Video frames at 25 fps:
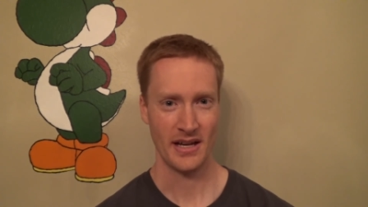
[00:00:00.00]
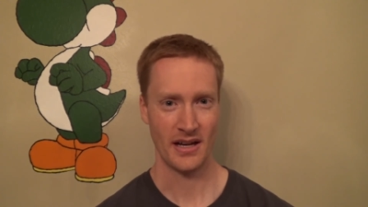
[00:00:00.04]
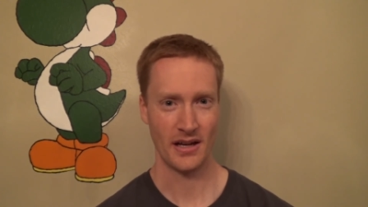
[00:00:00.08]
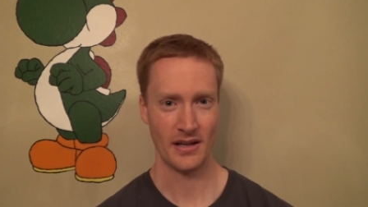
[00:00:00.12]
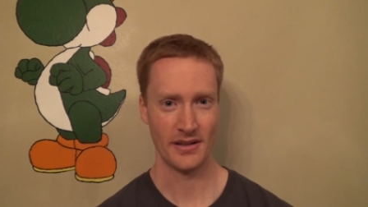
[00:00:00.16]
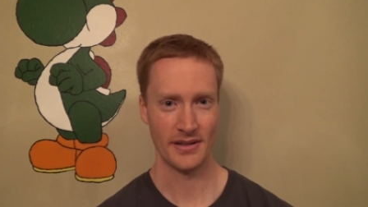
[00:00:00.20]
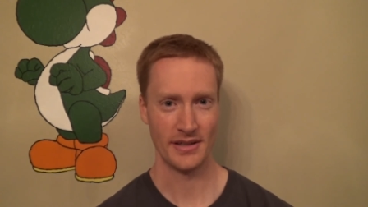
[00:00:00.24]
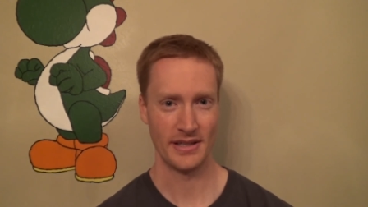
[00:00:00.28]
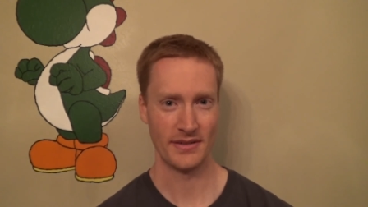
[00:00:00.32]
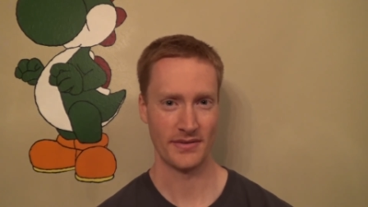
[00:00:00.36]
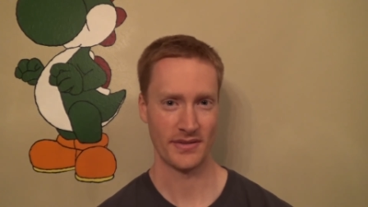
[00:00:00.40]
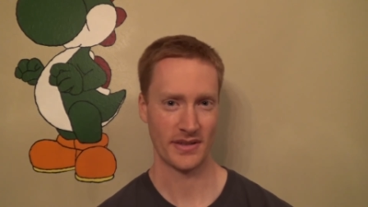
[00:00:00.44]

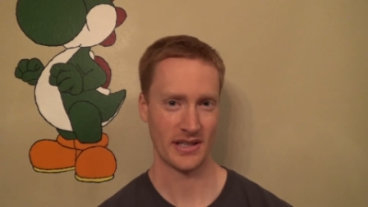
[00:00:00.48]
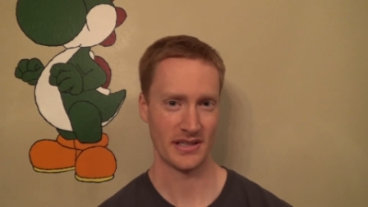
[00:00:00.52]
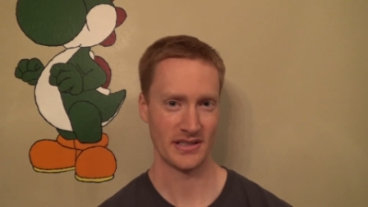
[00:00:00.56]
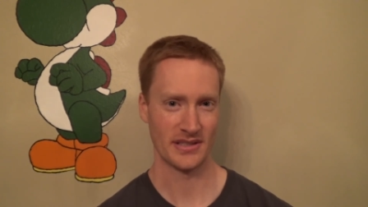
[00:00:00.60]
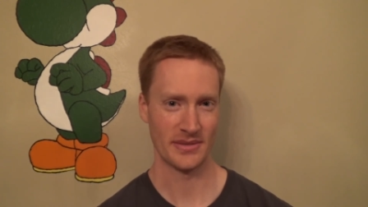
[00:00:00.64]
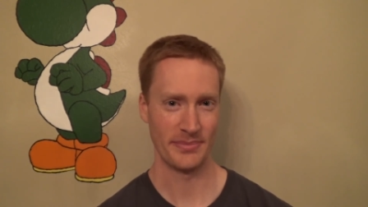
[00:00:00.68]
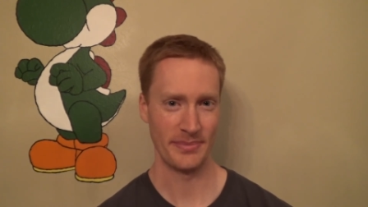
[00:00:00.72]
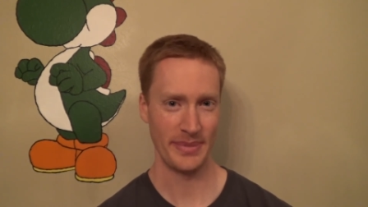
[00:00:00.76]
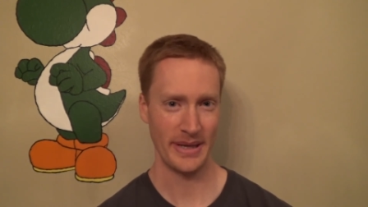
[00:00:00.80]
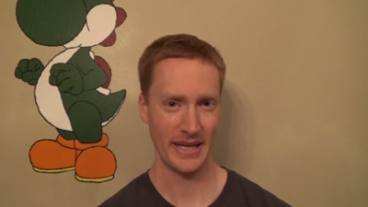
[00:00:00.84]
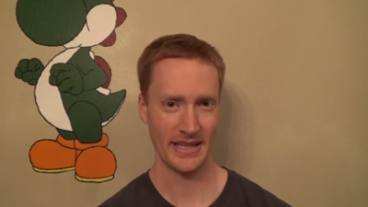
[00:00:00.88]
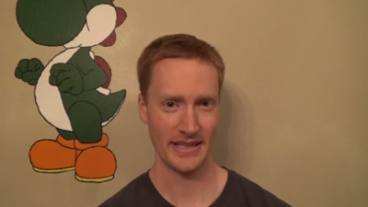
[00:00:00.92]
all the different kinds
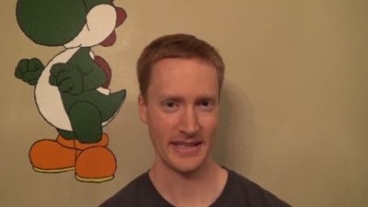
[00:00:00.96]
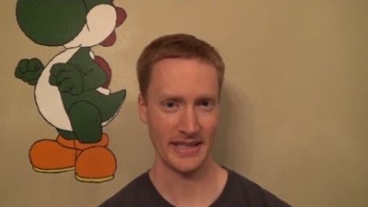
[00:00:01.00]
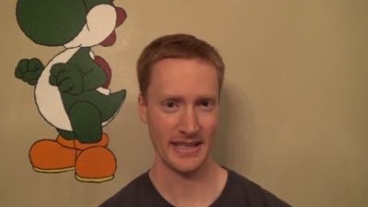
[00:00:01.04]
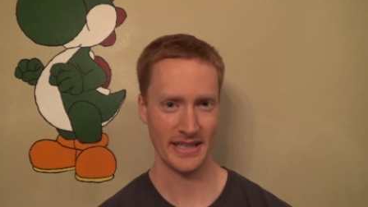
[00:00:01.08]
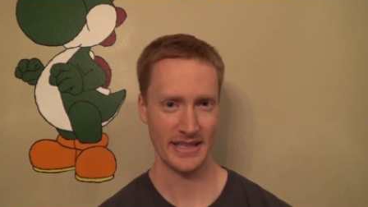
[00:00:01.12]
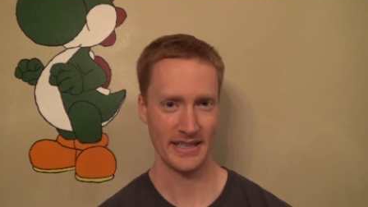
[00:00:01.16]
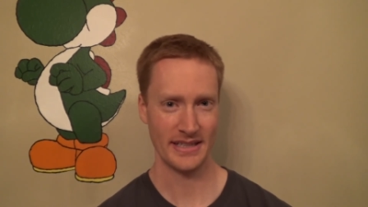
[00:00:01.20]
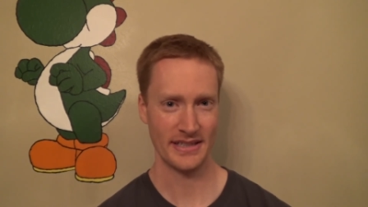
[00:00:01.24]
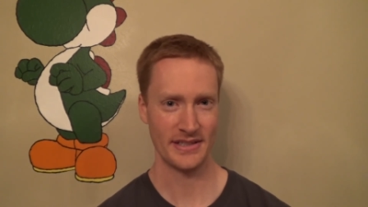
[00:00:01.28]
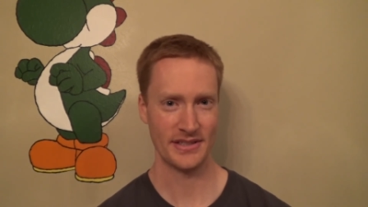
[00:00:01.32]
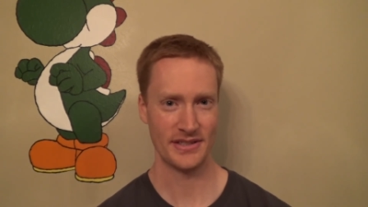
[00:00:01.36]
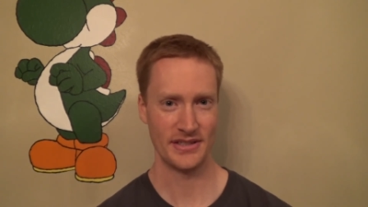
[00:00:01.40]
of bad
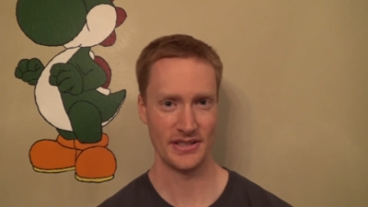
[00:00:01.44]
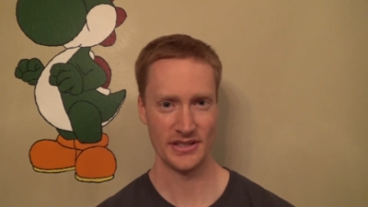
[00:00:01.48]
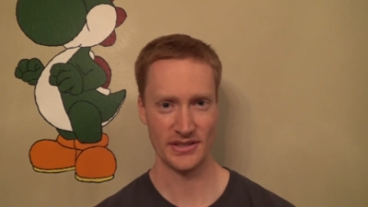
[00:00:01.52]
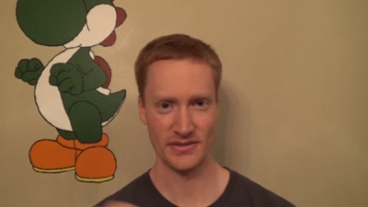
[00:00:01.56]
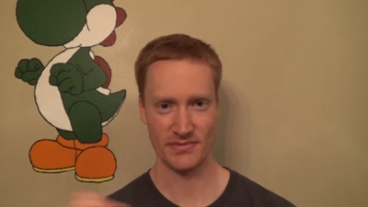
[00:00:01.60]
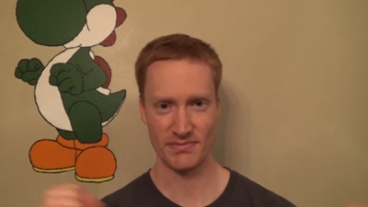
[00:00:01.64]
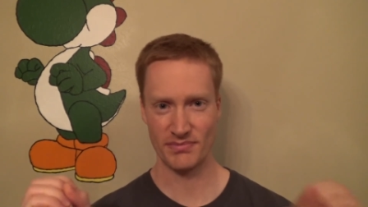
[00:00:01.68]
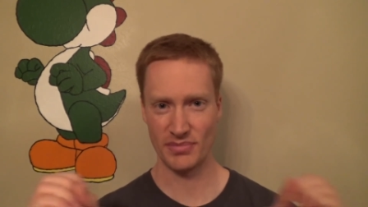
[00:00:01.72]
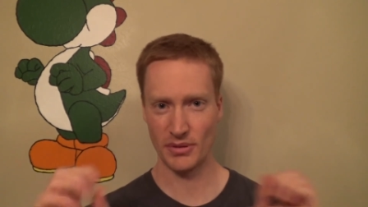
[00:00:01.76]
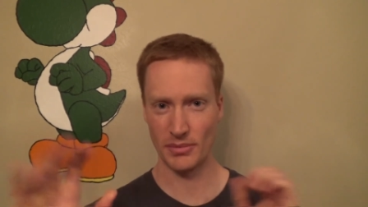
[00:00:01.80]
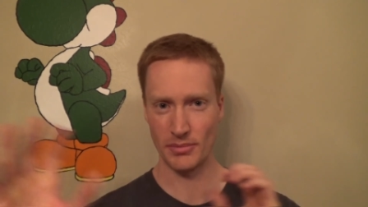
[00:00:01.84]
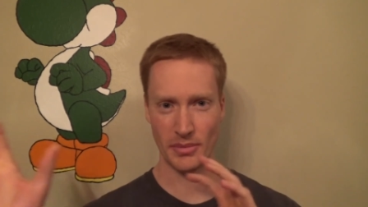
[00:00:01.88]
guys,
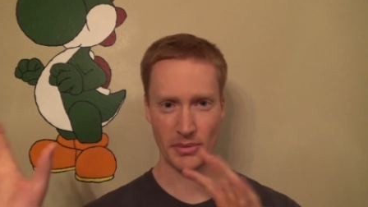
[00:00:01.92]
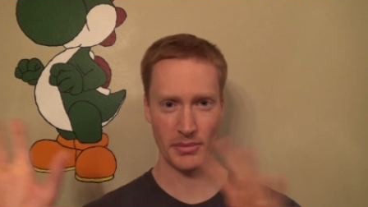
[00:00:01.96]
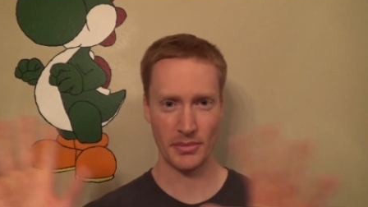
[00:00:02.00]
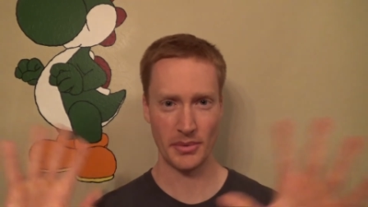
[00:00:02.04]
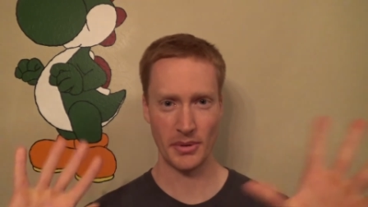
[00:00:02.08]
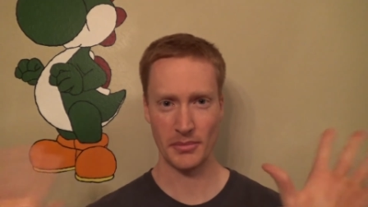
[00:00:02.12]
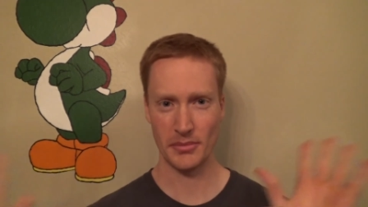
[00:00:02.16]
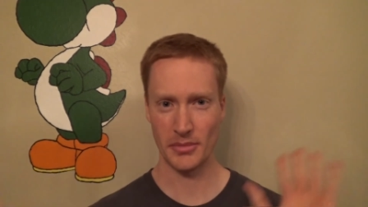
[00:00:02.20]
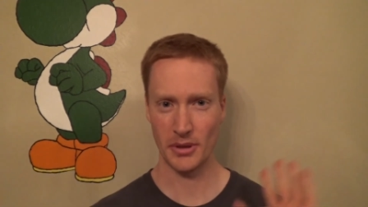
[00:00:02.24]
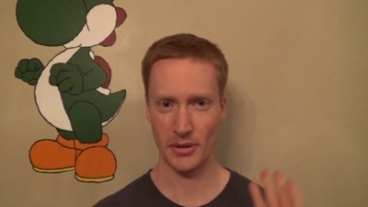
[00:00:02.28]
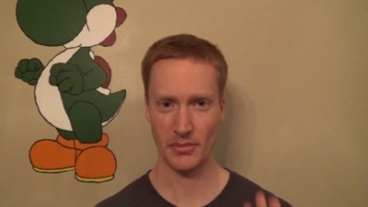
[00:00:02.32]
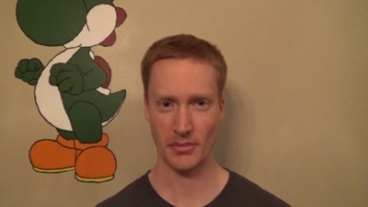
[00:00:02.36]
just boom, boom,
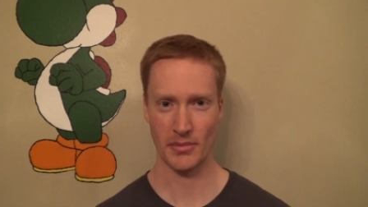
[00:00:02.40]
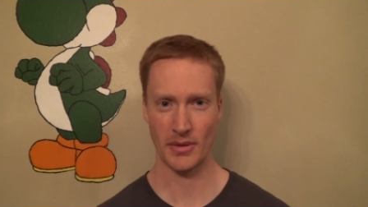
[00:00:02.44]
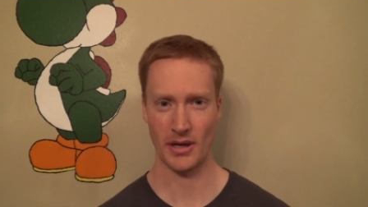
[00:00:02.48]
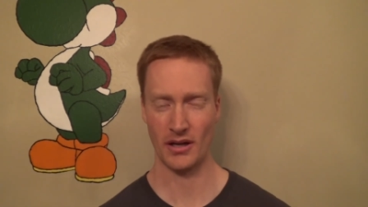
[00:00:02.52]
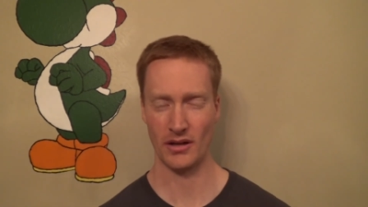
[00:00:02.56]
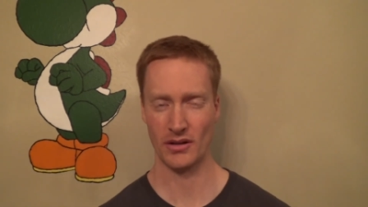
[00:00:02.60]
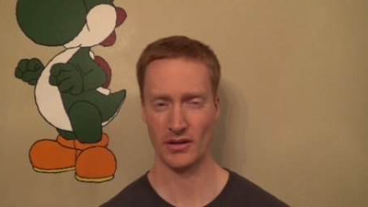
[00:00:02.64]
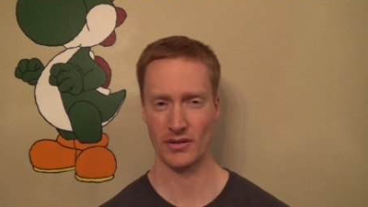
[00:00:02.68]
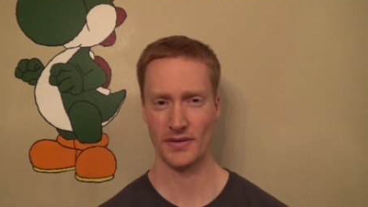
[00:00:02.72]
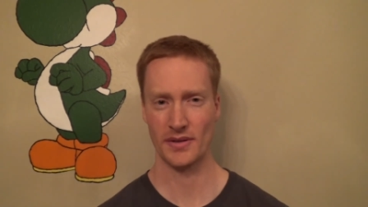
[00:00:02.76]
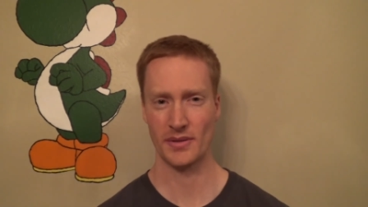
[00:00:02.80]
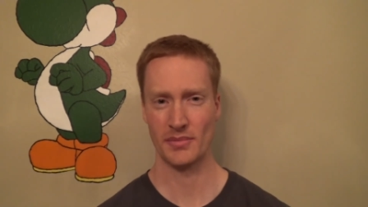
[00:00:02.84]
boom, boom,
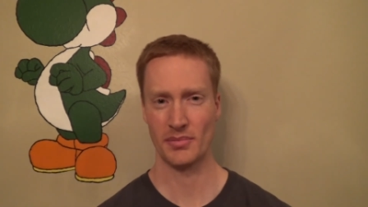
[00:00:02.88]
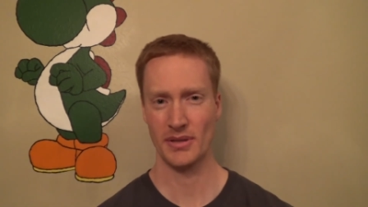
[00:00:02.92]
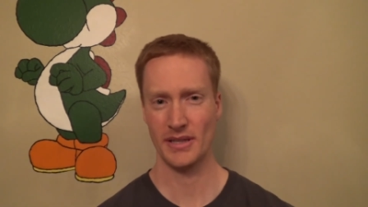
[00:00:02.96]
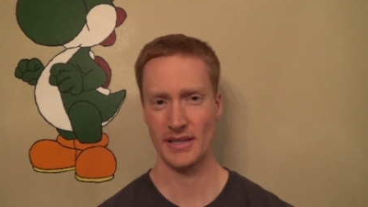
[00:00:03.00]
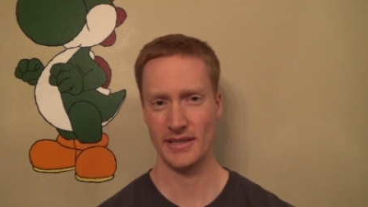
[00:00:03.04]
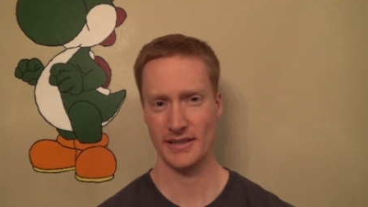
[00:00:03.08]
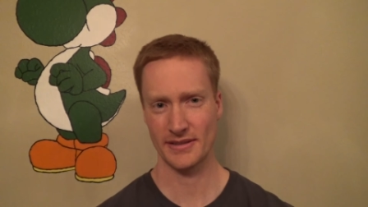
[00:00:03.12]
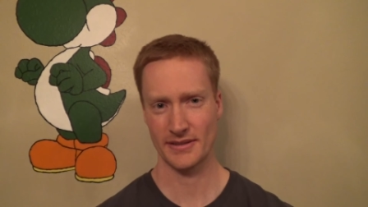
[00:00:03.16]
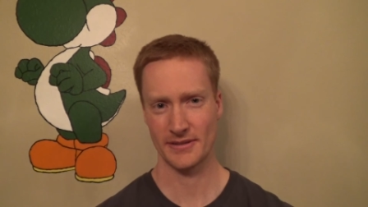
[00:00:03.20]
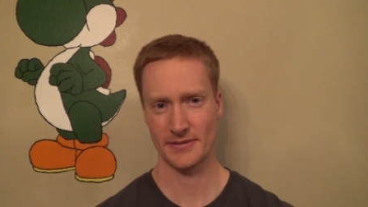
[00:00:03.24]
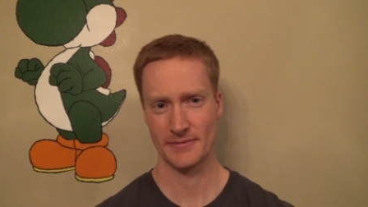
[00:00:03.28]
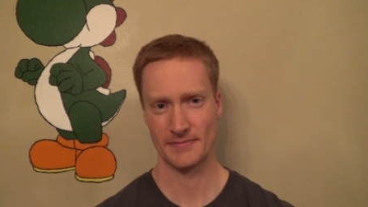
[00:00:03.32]
all over the
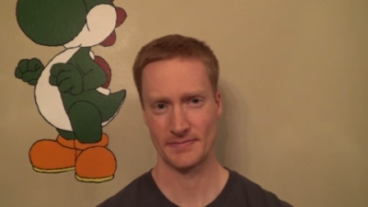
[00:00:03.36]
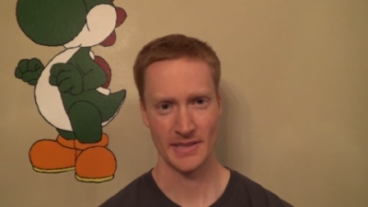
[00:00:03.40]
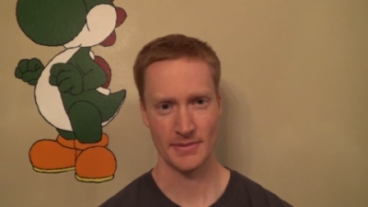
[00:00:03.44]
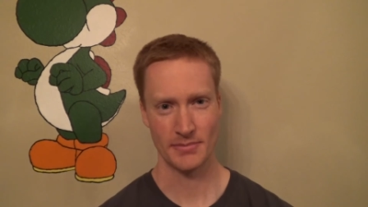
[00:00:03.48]
place.